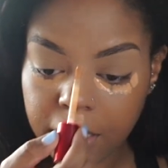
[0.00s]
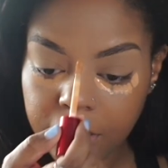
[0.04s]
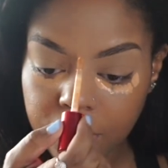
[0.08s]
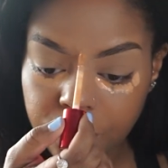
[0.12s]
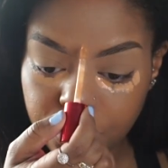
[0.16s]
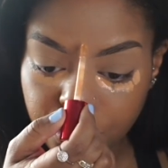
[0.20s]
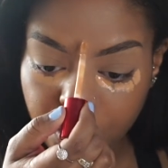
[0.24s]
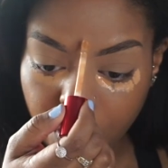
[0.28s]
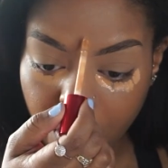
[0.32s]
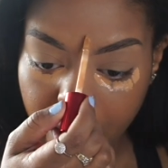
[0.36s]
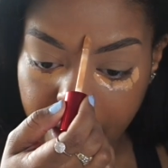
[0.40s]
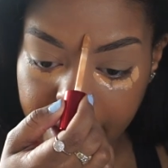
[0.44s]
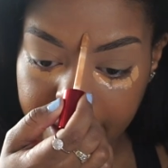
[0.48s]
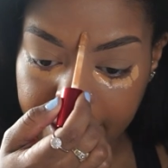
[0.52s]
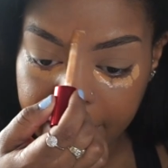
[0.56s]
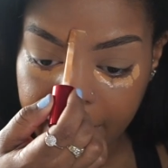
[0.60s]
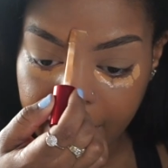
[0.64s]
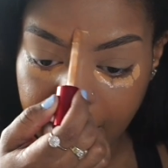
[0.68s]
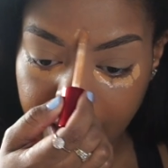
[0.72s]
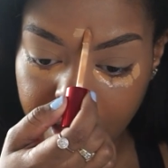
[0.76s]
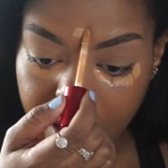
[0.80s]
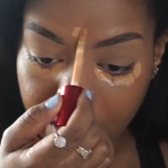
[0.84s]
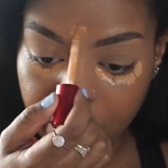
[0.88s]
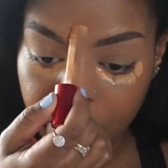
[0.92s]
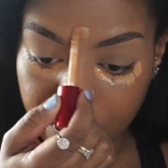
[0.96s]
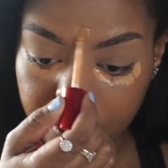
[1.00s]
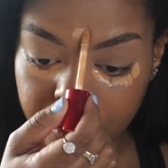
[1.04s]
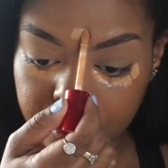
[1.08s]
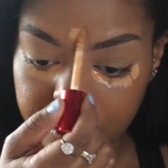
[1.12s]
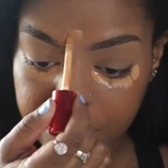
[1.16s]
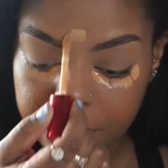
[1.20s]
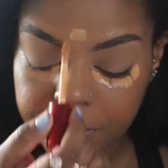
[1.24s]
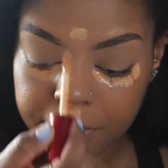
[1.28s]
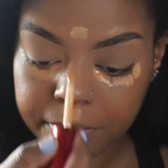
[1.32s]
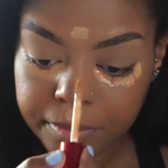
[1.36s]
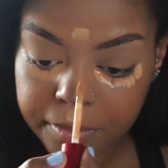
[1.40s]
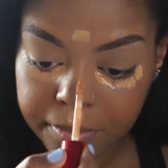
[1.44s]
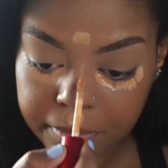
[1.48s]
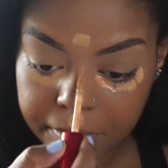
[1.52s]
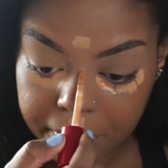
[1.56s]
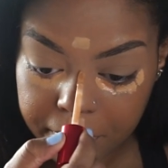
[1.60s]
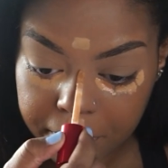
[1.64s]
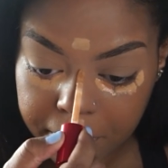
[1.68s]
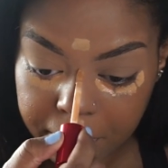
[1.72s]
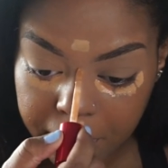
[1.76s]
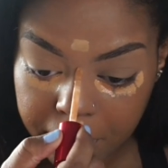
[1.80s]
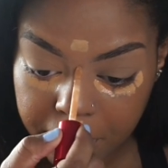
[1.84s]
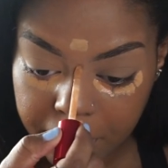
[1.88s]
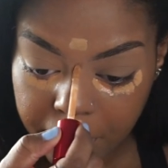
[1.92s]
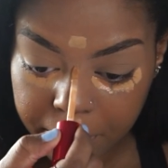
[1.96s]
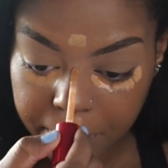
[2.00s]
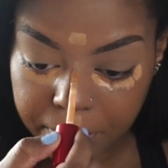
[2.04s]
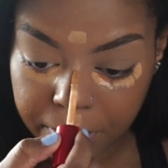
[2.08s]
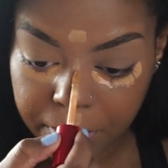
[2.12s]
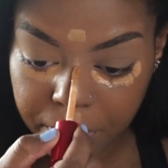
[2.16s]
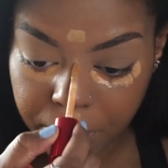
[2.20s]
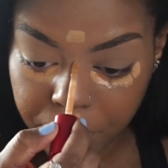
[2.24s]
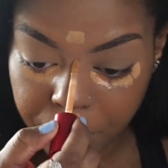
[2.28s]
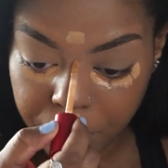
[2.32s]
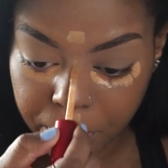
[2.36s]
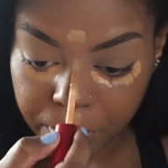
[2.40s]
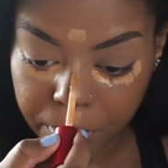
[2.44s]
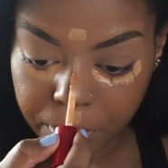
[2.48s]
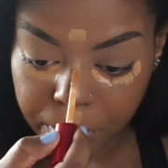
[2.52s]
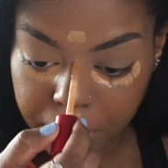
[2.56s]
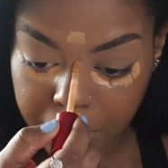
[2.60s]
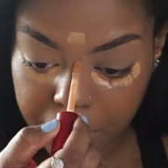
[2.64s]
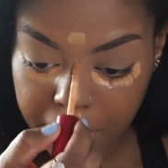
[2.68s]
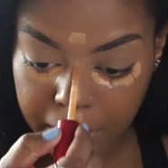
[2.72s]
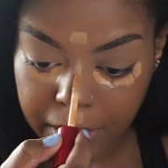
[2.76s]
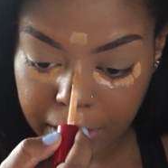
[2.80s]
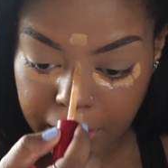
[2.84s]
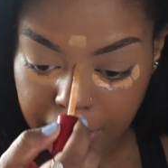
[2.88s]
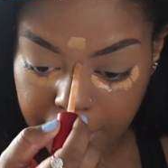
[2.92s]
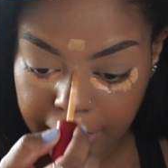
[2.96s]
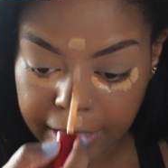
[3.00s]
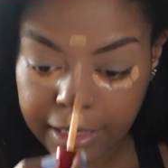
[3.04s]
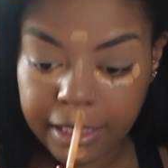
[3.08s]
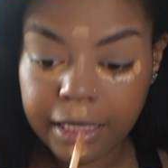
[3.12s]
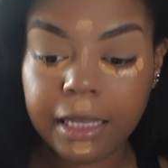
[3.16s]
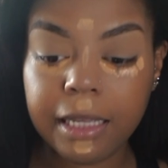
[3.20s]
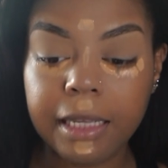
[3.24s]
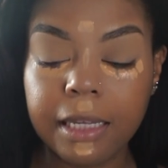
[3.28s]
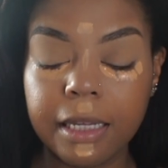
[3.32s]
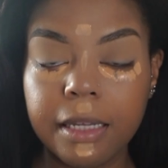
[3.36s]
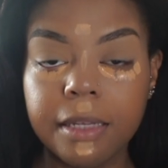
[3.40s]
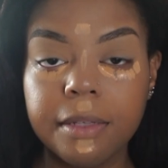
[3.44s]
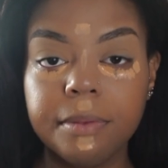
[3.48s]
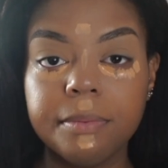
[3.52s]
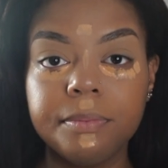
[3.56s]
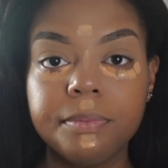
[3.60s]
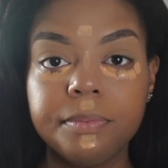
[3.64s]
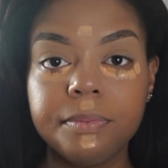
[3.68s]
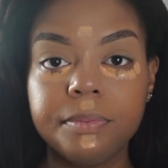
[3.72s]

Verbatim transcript: try it out. Been really liking it.